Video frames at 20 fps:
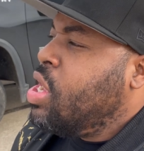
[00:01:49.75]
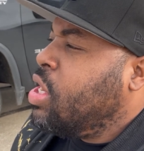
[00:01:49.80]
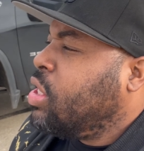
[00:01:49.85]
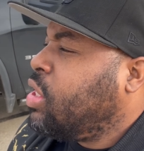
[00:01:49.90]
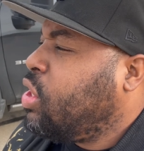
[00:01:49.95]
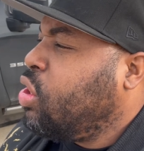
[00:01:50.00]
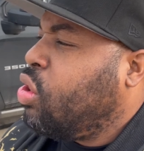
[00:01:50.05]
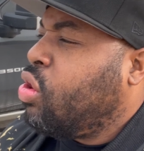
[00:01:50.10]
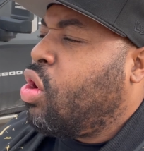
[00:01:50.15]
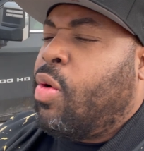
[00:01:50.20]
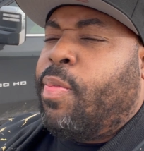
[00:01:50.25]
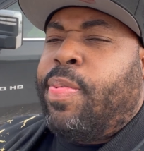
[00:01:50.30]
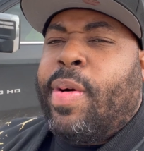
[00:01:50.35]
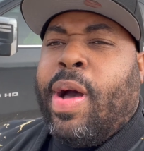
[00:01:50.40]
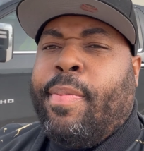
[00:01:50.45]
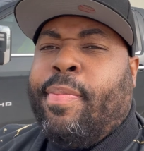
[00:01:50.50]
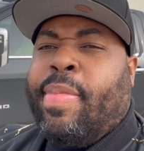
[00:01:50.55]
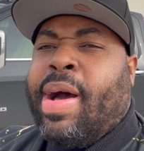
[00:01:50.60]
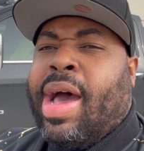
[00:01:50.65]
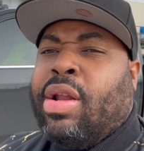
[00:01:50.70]
Still gonna
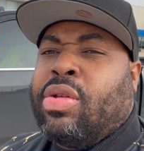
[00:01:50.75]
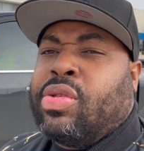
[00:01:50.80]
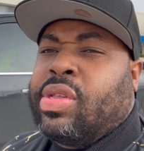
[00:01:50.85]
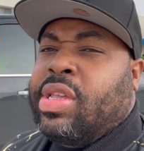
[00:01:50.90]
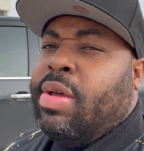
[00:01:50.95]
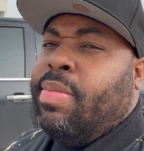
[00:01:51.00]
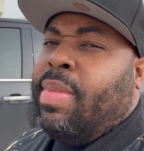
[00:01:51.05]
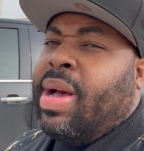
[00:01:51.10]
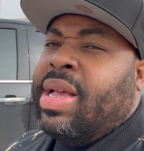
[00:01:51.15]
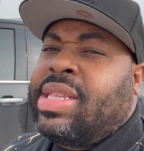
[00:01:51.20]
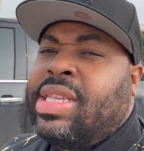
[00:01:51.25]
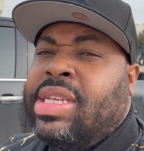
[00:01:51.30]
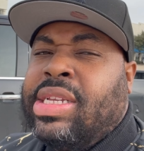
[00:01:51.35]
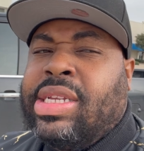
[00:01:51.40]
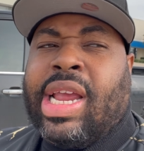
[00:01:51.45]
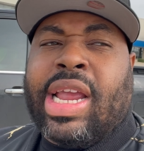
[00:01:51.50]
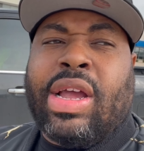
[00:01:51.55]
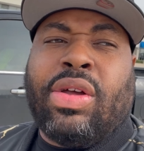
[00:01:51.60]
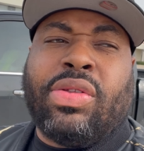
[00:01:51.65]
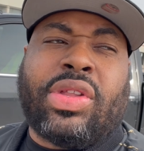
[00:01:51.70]
pop bottles, get my
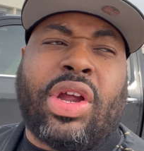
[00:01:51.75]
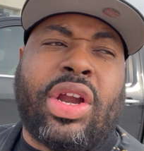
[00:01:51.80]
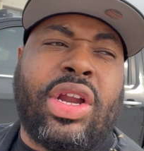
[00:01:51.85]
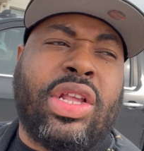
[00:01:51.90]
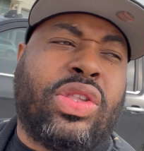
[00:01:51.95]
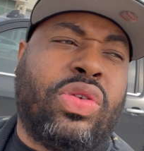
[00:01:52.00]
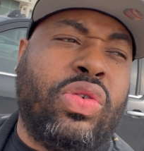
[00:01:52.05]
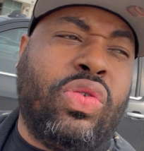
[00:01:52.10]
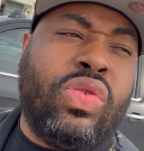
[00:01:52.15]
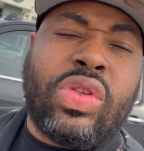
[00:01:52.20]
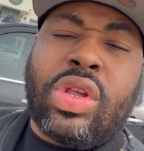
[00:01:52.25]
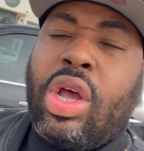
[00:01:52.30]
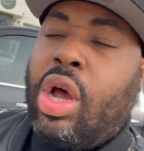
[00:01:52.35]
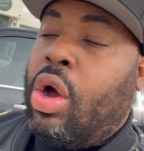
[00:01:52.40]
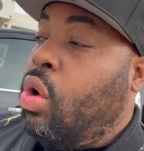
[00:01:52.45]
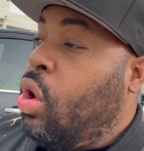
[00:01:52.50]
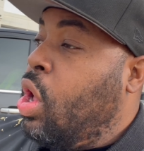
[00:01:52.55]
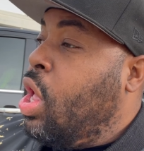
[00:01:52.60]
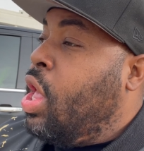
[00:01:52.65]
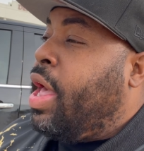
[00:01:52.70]
CJO 32s
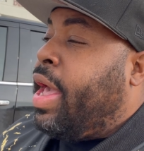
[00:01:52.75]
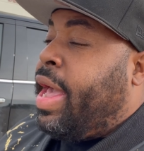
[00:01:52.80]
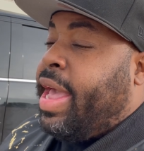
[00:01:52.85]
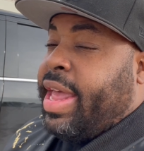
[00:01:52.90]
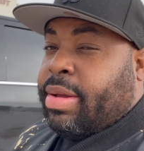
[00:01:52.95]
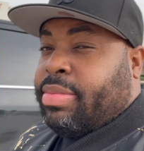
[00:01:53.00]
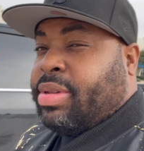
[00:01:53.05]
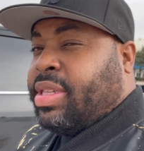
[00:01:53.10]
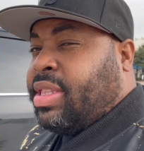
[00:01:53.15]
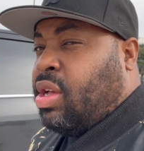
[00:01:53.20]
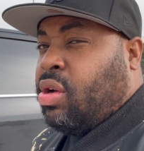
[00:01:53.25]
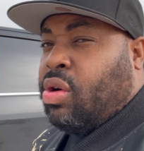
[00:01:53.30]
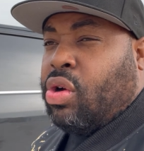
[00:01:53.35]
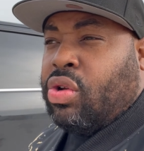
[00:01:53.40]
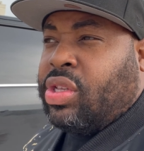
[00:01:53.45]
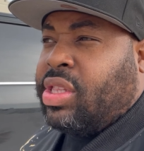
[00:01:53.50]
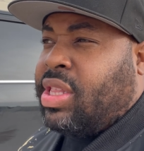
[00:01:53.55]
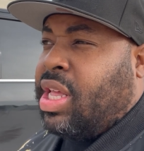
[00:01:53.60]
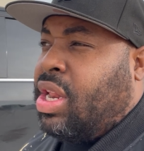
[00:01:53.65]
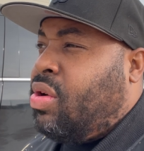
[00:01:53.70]
on, and I'm still gonna
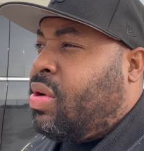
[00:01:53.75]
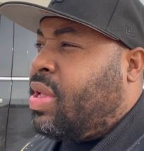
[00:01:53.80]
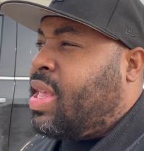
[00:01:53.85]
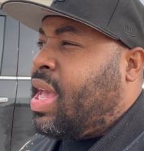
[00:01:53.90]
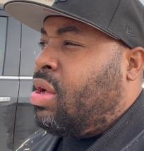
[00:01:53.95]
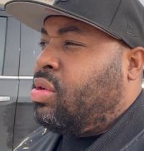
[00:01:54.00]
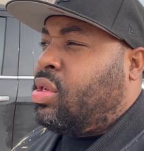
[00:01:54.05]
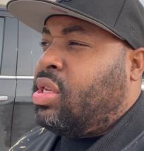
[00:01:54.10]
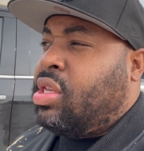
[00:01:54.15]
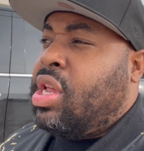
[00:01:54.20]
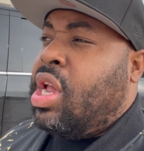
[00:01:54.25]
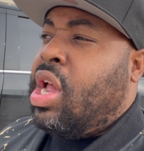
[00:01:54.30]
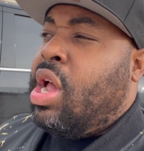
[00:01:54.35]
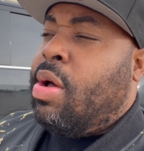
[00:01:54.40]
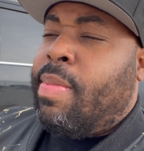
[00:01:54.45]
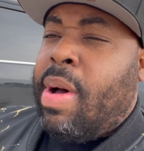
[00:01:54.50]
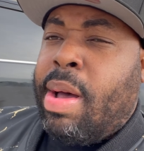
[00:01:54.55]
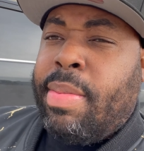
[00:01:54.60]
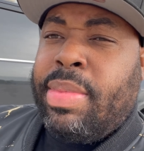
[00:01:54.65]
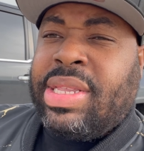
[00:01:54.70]
stand on couches.
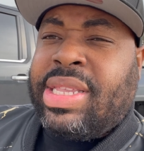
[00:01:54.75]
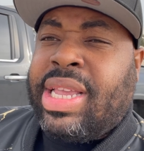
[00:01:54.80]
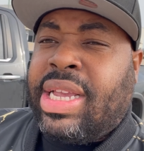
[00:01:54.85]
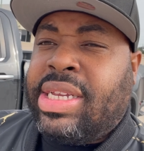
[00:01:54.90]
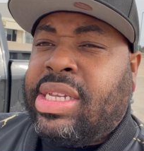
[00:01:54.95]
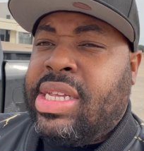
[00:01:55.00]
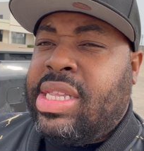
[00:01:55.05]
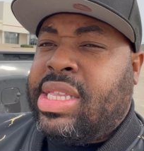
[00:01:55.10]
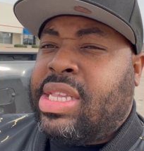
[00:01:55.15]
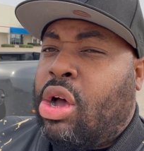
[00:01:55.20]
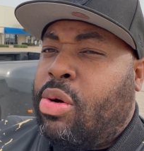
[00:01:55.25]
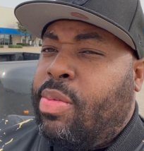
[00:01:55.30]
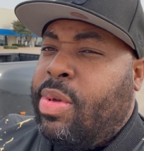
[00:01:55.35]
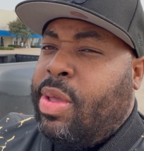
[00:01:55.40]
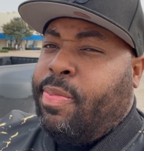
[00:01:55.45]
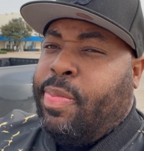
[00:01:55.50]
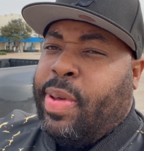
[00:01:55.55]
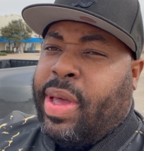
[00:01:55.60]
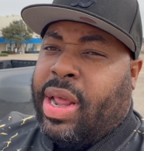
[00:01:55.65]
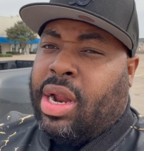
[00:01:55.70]
Mama say she told me
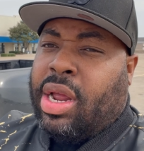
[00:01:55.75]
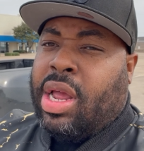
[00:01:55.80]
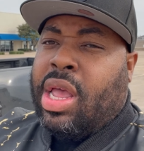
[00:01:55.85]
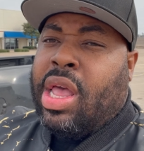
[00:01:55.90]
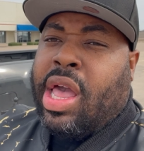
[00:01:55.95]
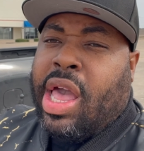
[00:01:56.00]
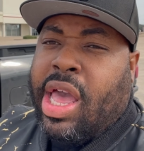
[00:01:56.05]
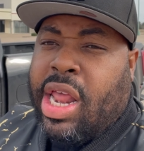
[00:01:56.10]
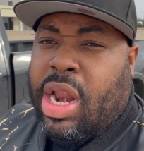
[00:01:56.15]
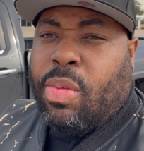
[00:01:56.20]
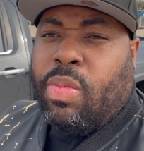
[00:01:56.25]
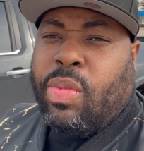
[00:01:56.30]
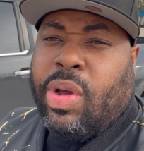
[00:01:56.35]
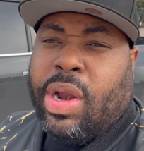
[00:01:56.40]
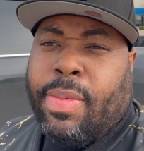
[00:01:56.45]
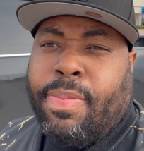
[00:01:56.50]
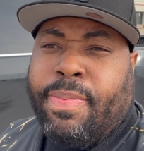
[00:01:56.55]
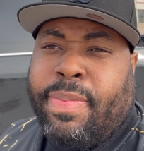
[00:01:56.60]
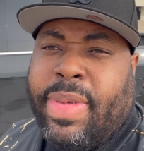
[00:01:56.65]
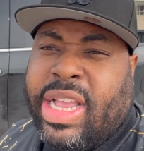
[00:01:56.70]
better, and I'm with
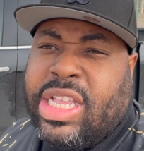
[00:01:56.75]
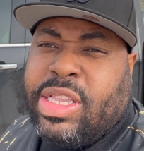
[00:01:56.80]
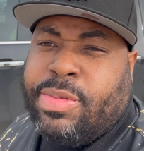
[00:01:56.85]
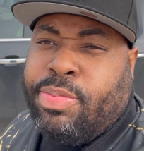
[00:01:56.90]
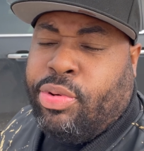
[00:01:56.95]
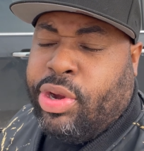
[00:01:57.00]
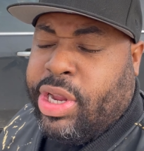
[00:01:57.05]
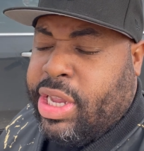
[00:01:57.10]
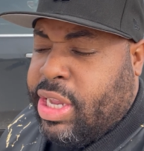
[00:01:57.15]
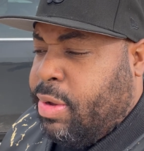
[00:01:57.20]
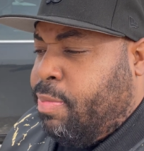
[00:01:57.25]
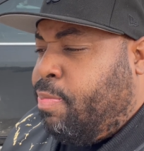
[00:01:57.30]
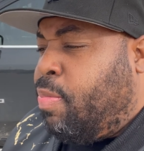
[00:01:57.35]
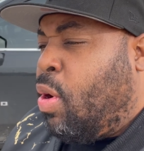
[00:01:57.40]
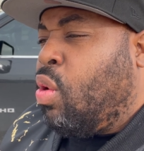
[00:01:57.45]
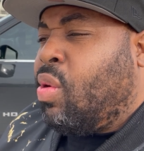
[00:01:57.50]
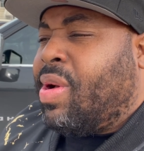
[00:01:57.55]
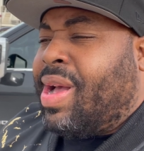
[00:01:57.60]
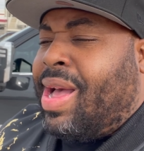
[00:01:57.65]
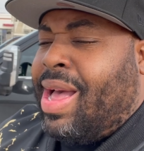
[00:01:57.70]
a mixed breed,
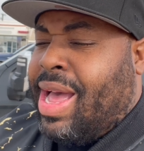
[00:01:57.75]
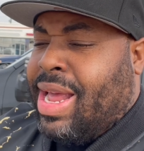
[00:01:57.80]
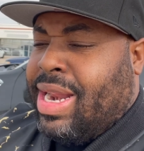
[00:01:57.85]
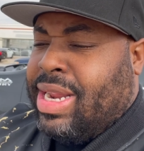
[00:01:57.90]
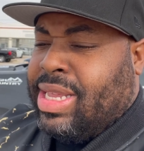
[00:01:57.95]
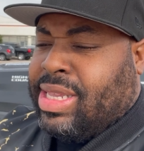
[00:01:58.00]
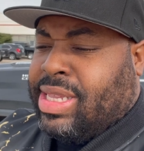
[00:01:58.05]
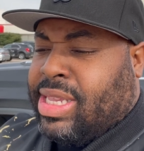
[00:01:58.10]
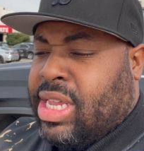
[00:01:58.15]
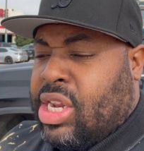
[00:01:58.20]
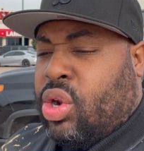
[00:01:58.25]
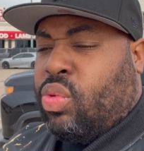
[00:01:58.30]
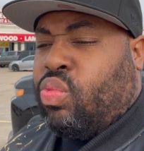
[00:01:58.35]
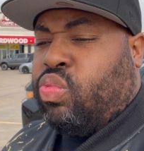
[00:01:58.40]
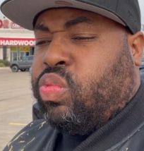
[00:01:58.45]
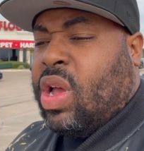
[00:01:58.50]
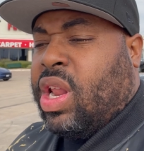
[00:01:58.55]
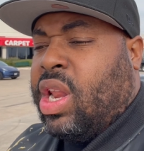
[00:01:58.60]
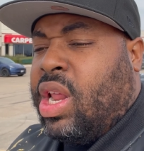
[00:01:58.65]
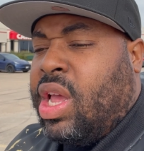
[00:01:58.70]
Pocahontas,
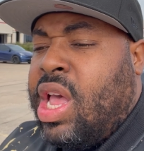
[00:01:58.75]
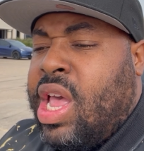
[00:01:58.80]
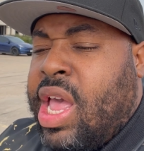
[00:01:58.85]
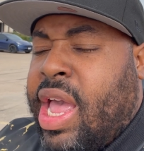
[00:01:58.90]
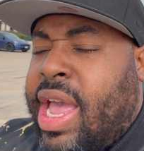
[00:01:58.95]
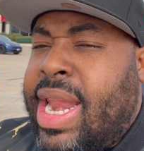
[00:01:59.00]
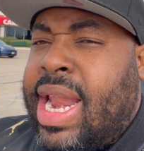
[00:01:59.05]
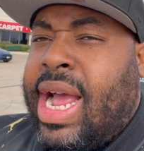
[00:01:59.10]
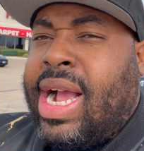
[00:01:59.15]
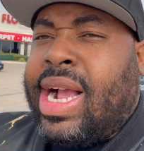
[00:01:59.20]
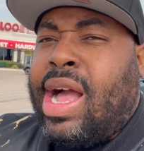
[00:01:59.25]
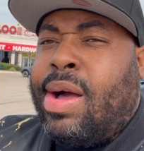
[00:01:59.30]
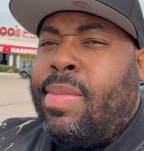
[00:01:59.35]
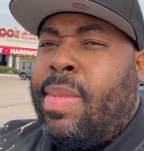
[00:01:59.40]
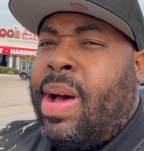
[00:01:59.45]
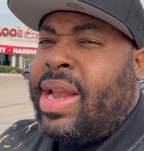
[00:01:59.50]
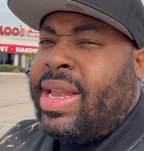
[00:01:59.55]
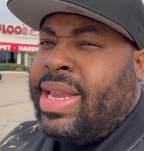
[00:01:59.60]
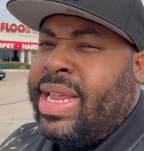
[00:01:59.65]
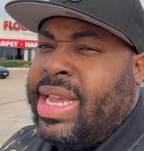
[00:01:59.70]
Cinderella, and I got
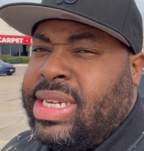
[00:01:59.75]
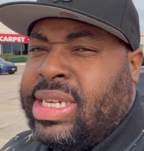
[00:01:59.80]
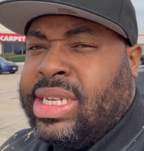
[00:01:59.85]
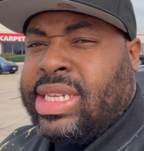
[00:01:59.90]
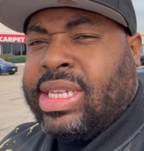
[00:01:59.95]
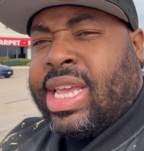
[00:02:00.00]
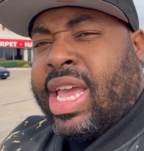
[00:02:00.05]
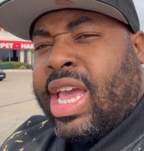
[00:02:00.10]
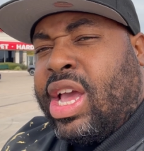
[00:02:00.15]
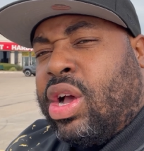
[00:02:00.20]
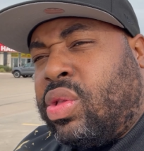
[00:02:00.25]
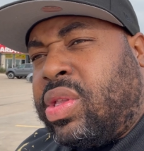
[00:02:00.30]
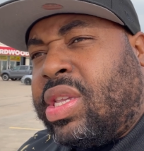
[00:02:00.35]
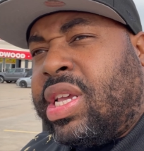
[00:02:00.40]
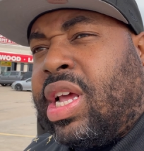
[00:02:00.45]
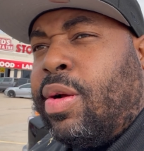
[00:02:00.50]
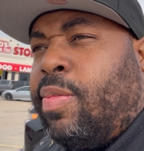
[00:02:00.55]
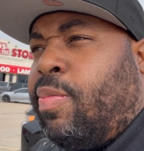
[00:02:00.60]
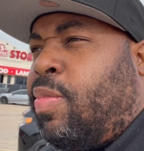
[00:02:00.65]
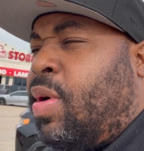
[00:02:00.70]
my digi scale
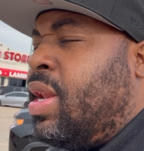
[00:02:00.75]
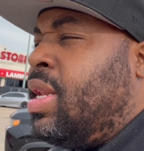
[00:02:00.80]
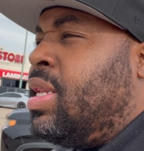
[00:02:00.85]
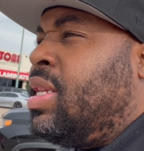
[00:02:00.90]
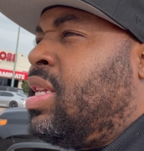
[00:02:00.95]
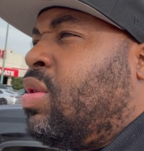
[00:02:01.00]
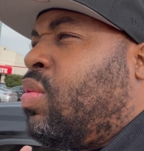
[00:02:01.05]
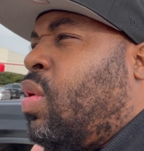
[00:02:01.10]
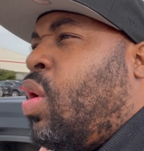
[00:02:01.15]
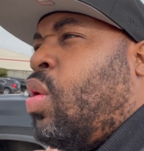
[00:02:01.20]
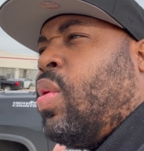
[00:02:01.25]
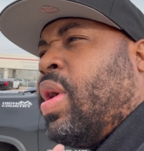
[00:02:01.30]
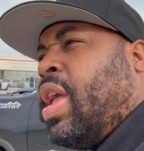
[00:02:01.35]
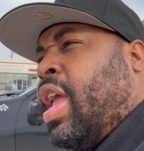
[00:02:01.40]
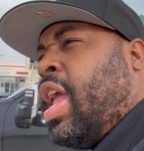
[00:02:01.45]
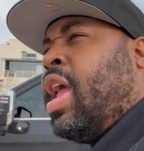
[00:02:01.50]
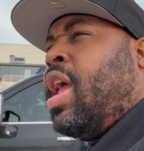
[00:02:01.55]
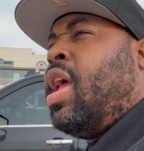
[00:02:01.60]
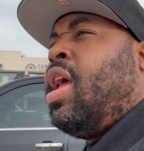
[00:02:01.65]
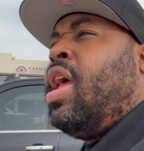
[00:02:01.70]
to the button zero
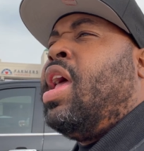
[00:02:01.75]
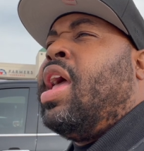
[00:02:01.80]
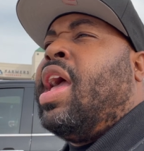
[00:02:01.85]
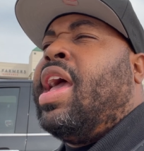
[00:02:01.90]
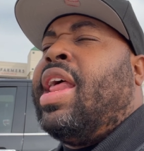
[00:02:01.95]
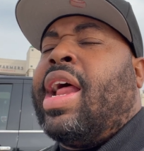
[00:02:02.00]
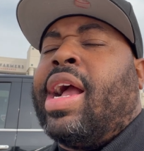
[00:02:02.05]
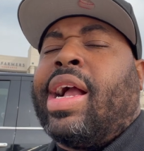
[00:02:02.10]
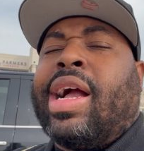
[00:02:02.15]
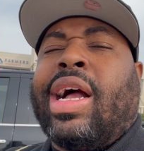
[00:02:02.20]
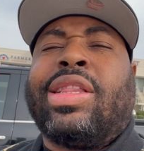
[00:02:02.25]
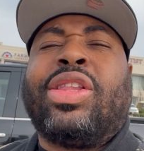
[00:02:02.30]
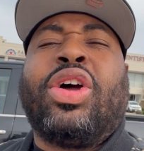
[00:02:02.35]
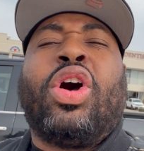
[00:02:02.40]
in, and I got the